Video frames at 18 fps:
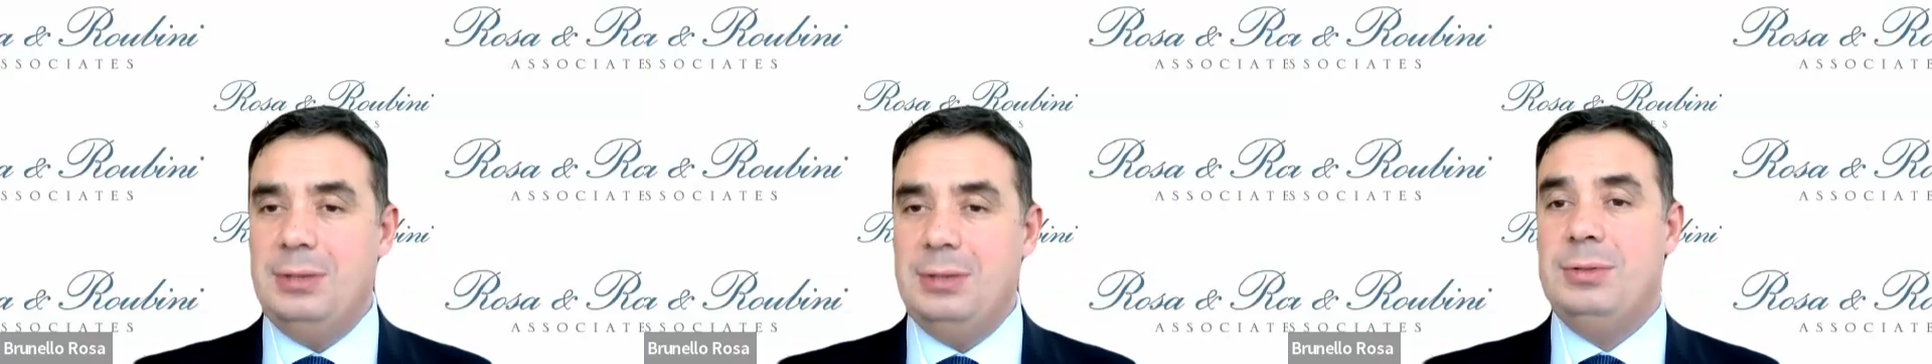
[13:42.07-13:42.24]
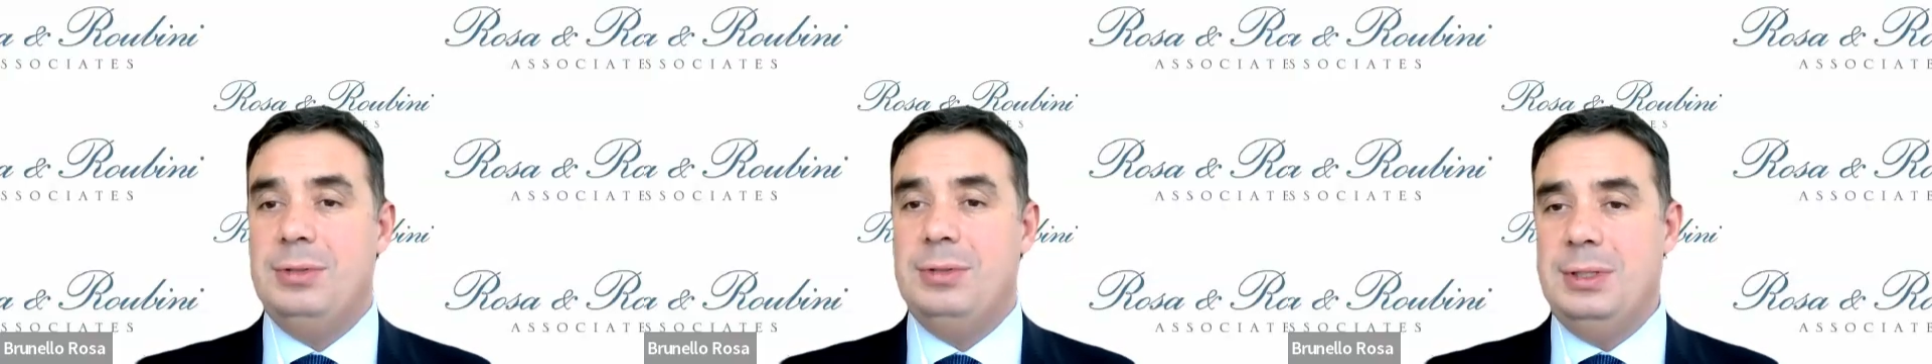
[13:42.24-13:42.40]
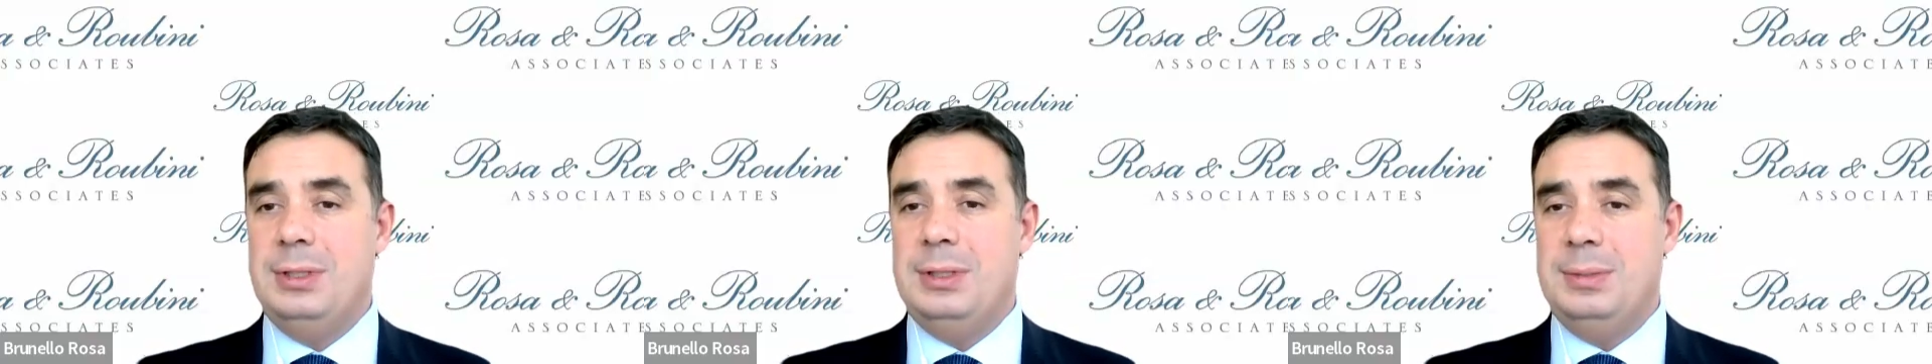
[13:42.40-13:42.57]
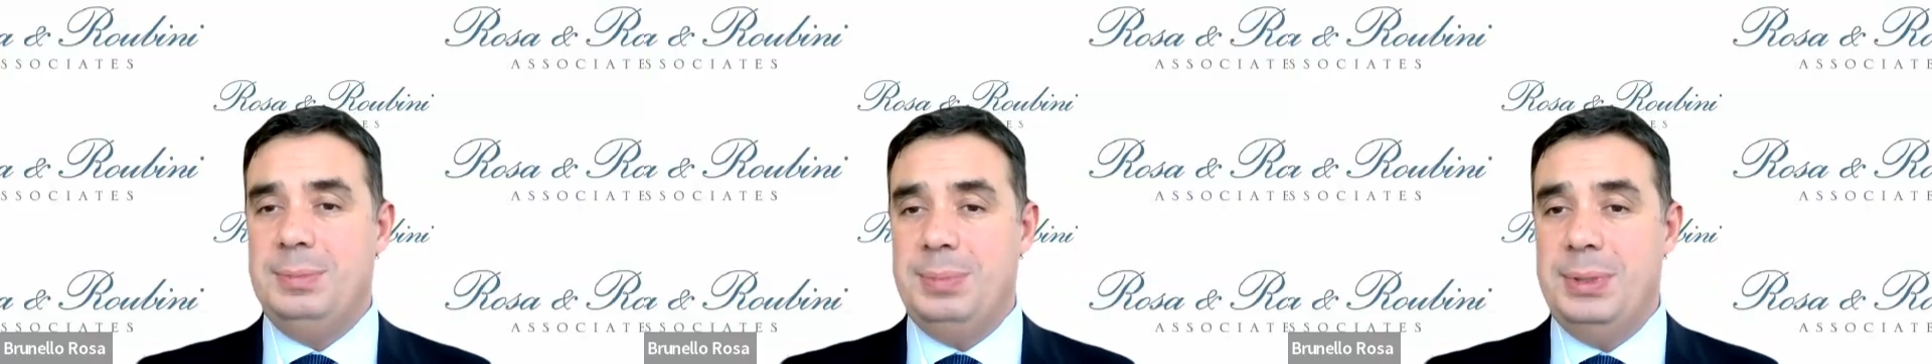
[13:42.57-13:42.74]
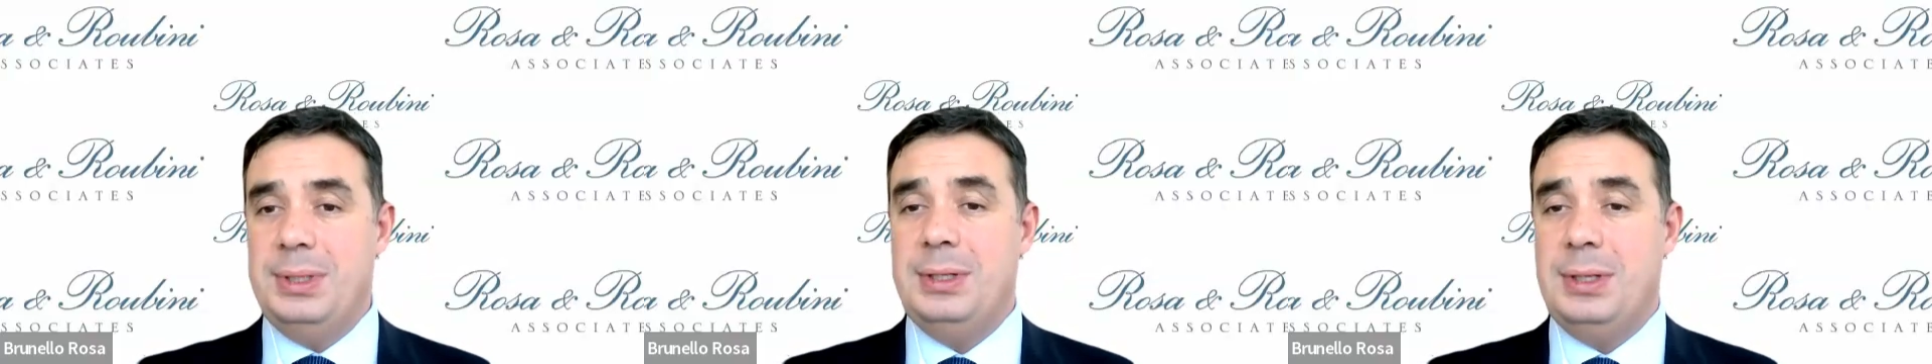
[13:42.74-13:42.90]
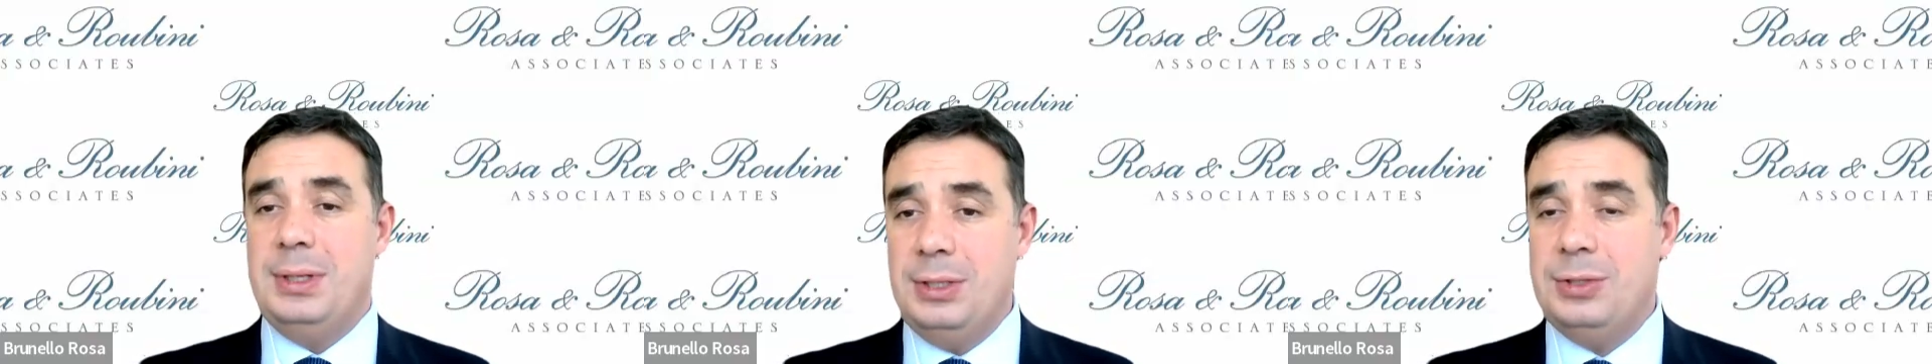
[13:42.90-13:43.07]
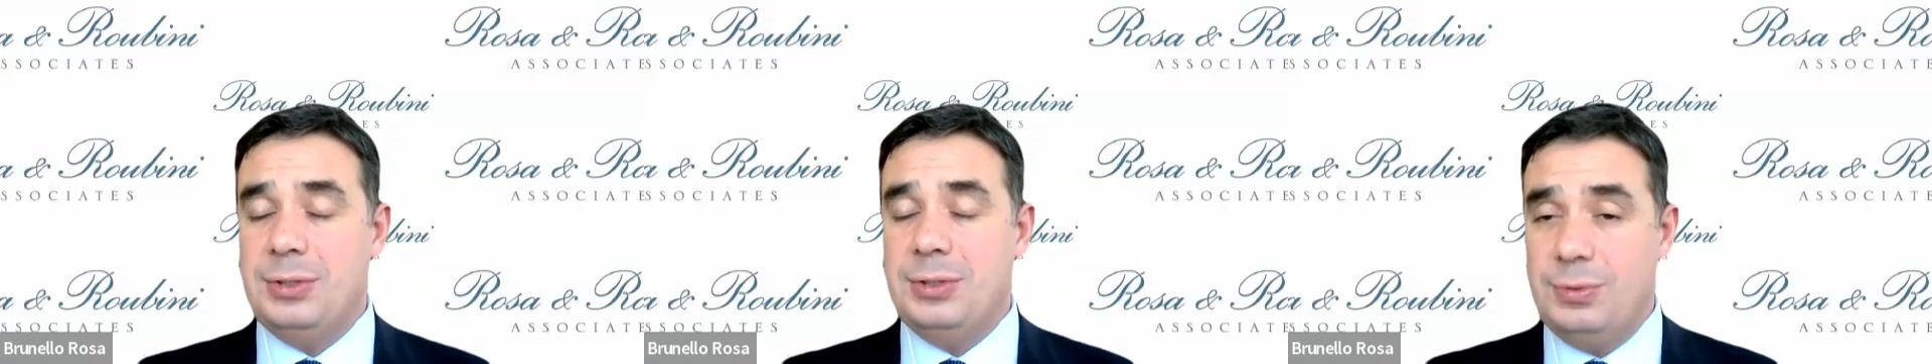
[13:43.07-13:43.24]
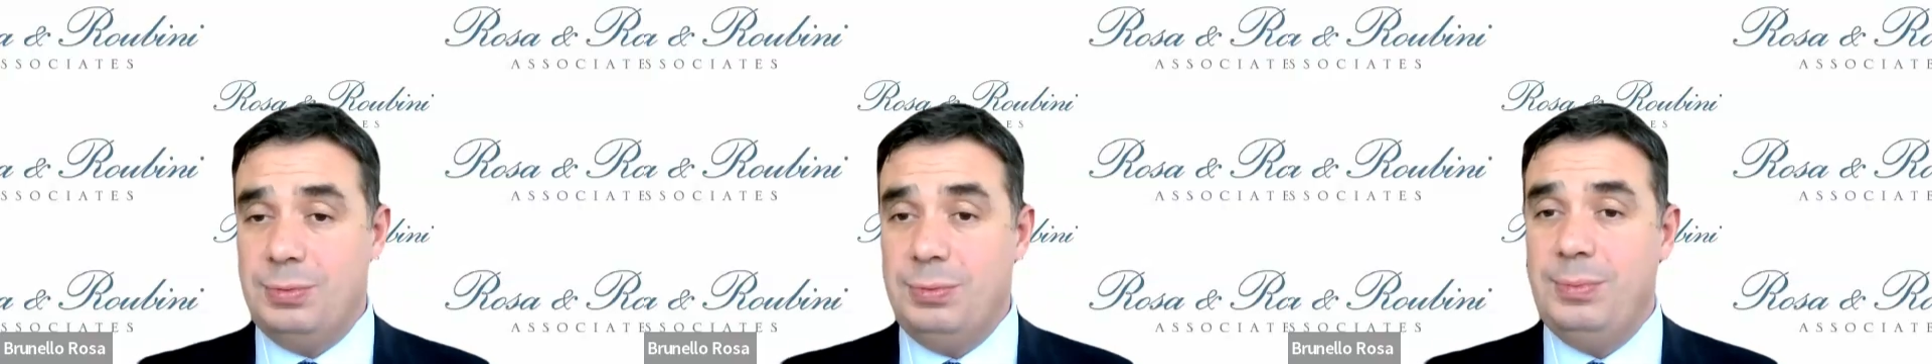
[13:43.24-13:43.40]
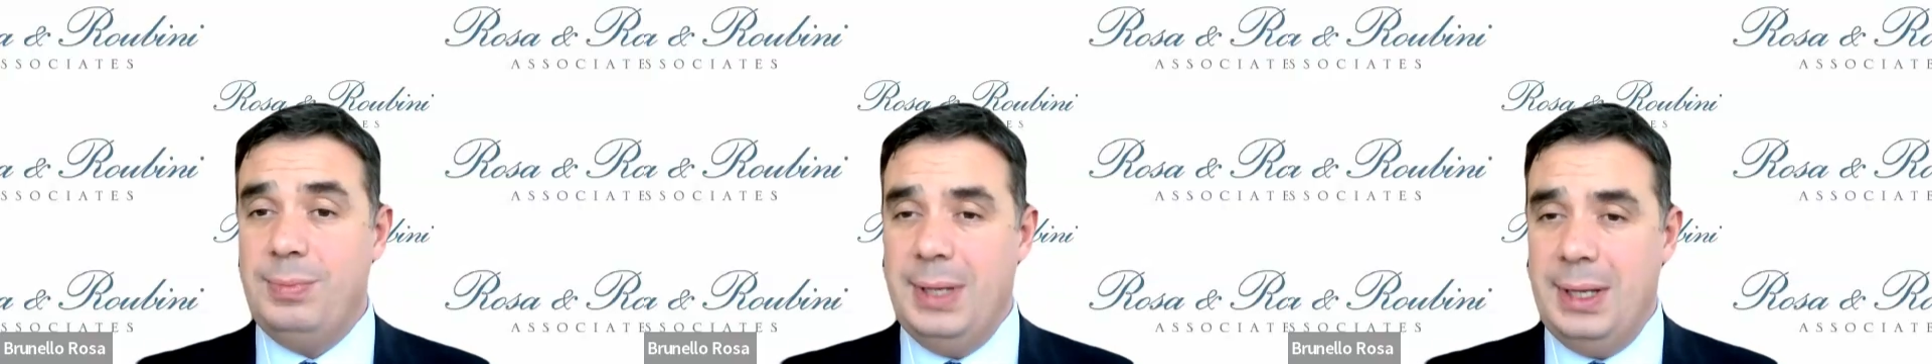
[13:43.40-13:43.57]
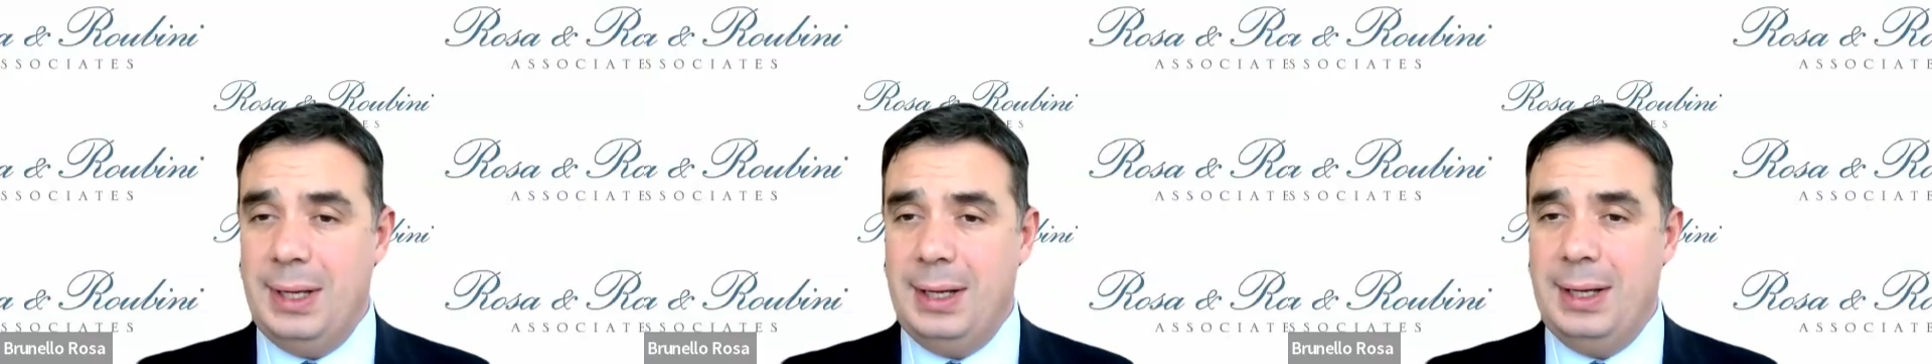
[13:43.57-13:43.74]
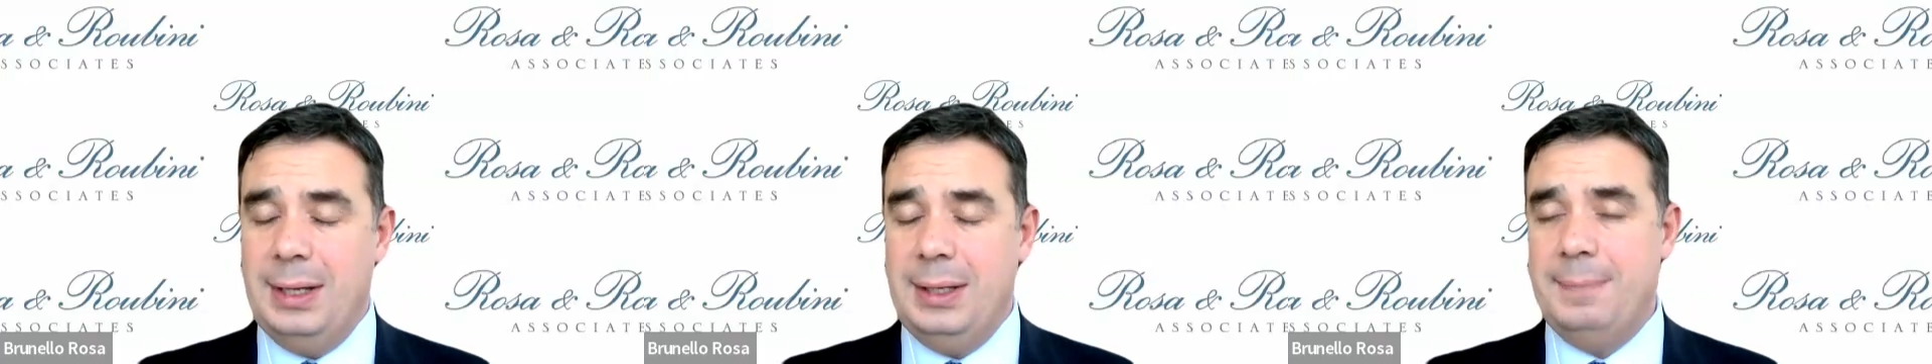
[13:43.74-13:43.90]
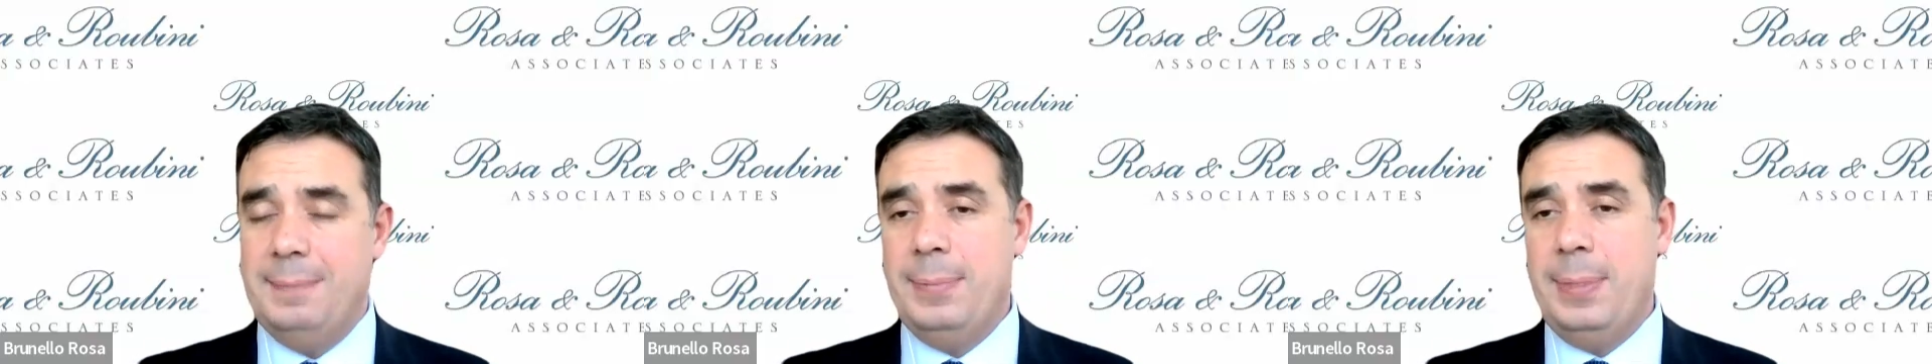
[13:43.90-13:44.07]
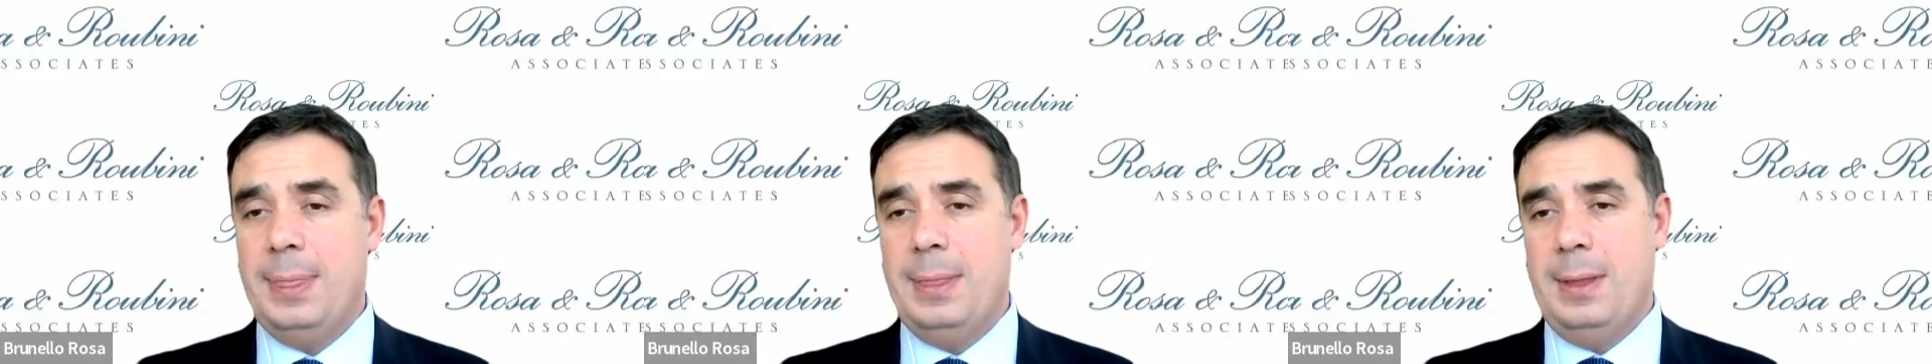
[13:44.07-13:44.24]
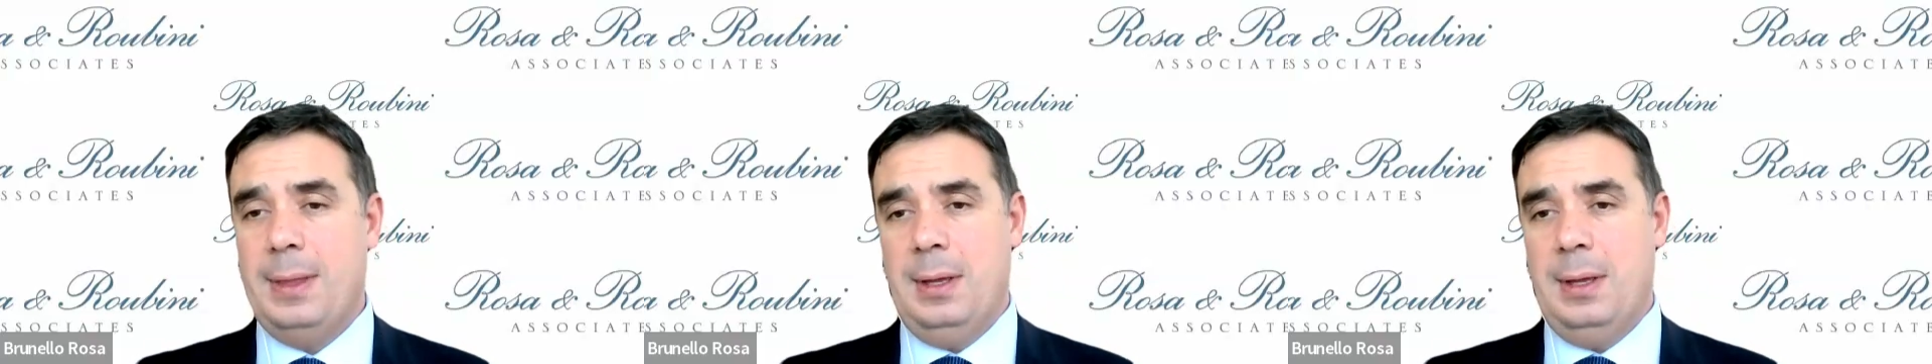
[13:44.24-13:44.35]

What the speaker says: debt to GDP ratios will be high